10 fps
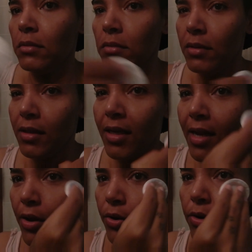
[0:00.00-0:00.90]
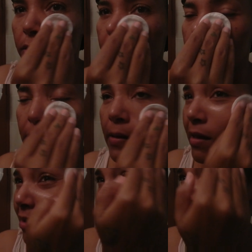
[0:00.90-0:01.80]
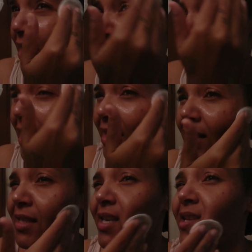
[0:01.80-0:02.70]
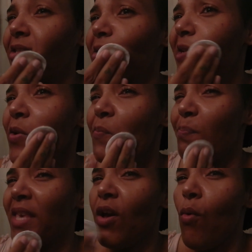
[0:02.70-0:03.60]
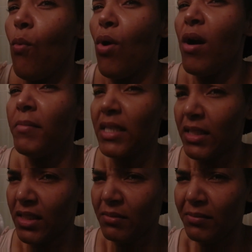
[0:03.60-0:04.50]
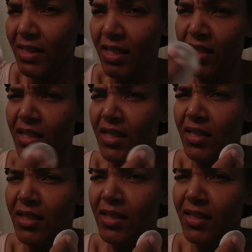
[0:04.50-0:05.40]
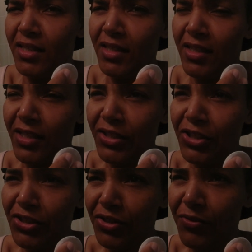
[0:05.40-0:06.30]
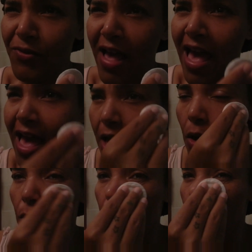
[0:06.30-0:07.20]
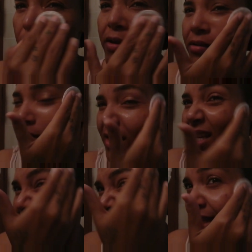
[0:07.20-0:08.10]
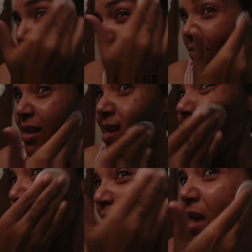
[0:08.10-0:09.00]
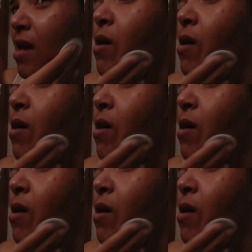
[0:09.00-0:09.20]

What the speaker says: Yeah, that hurts. Okay, get yourself, be a woman, bitch. Wow. Okay.